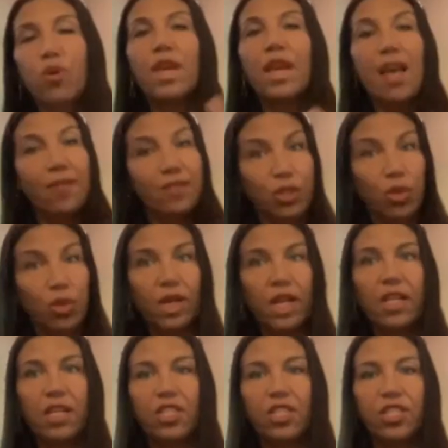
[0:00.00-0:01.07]
they have soul
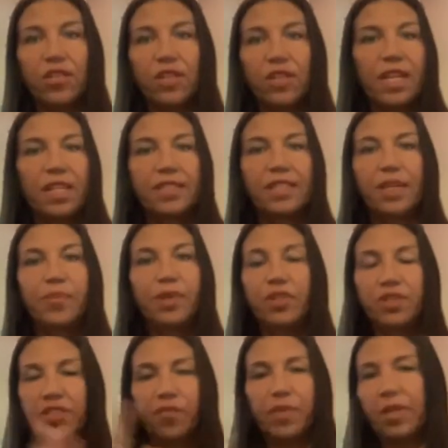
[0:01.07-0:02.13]
recognition like i said
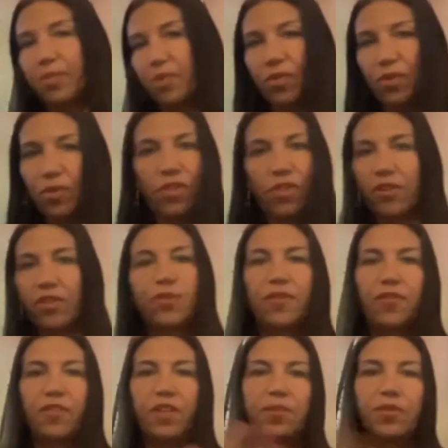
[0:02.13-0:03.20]
billions of people are with their twin
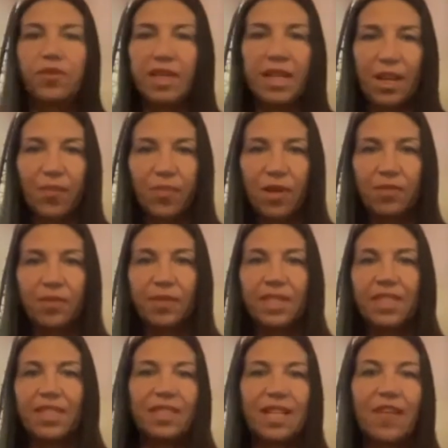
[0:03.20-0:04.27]
flames right now probably
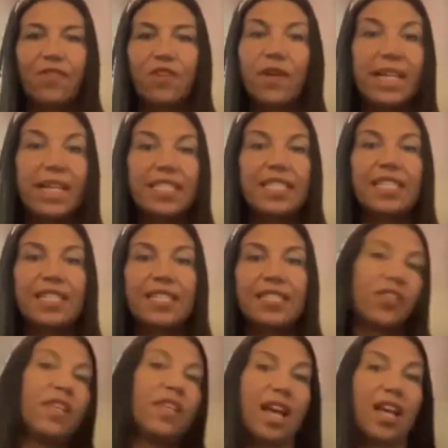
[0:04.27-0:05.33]
and have no idea
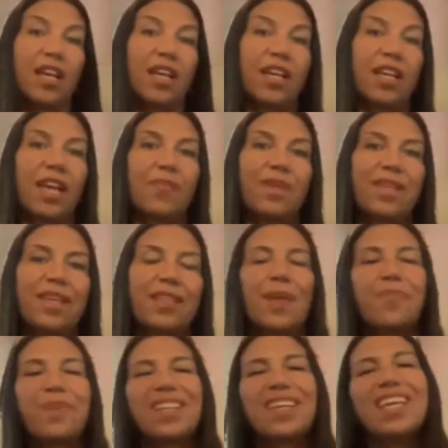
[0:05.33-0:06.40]
so yeah it can be like
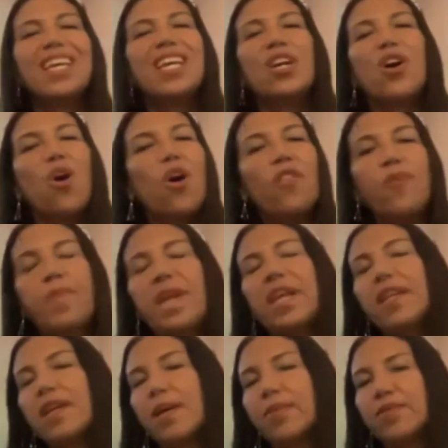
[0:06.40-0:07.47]
that but all the
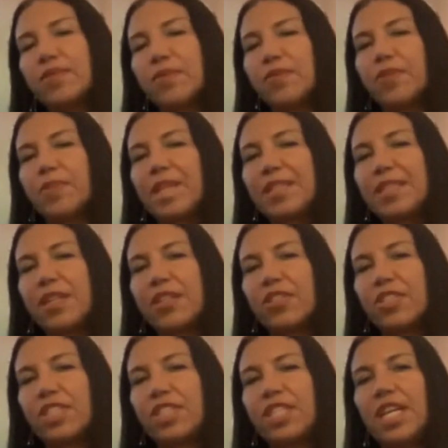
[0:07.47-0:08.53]
pain comes from fear-based
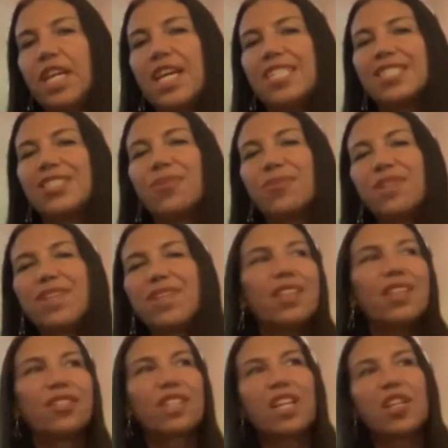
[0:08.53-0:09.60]
energy so really
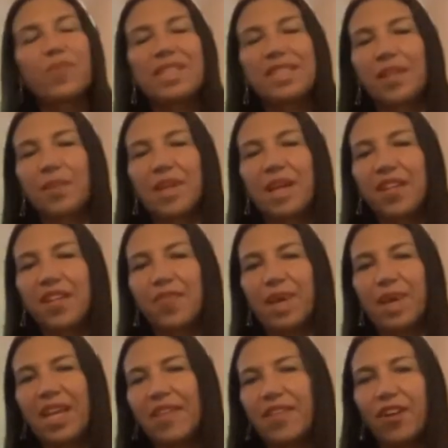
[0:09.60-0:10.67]
there's going to be some kind of
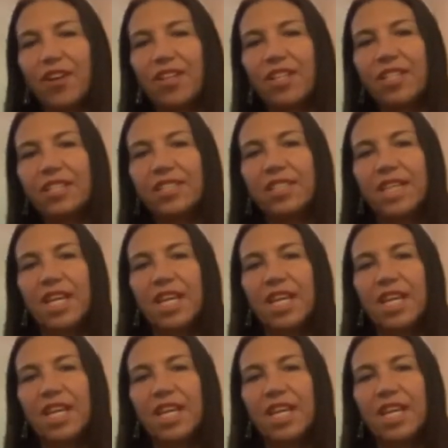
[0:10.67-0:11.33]
pain there because